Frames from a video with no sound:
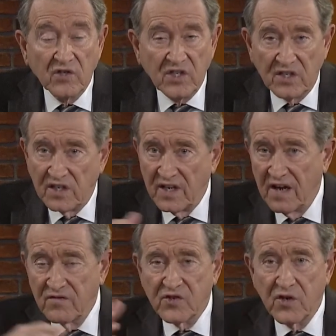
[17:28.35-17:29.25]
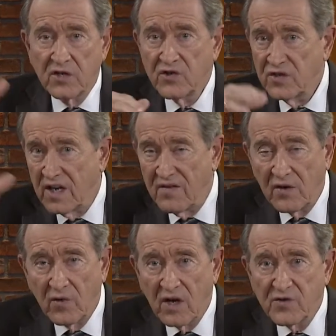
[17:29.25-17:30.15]
She didn't have the surgery, she didn't have any
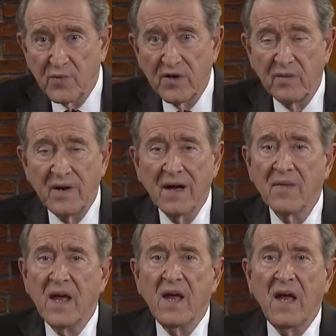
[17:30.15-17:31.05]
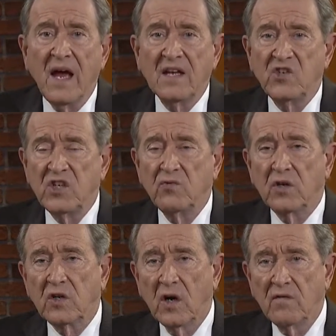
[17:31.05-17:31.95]
rods put in her back, and she
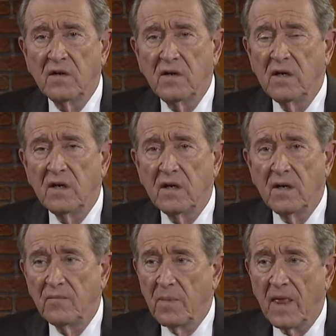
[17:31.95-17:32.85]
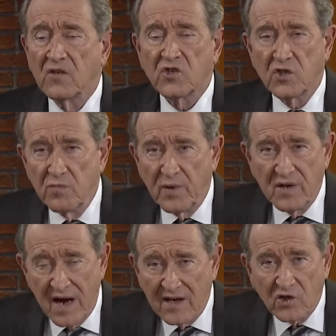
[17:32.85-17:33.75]
recovered
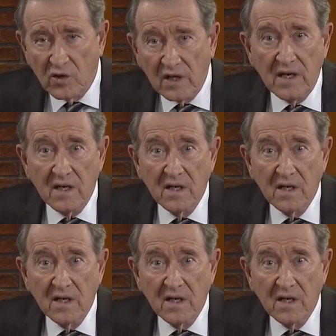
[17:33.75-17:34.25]
supernaturally.